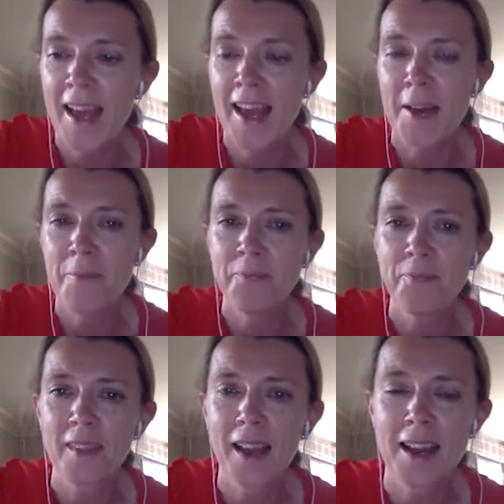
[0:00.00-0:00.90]
Um,
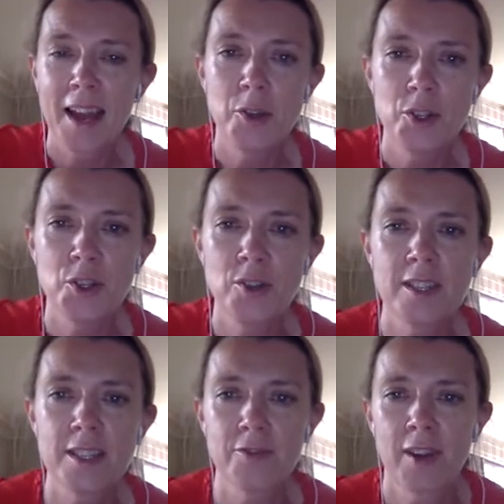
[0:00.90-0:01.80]
and how do students
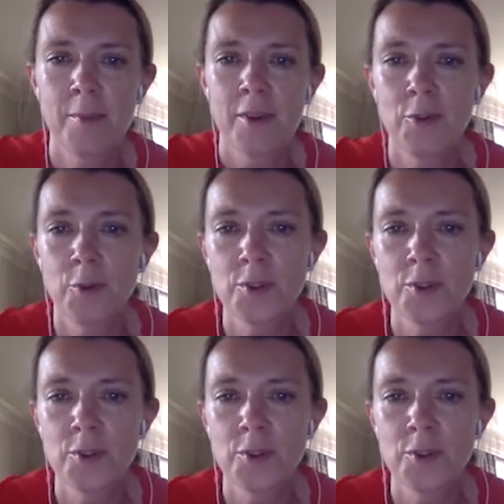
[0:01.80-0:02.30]
describe my role?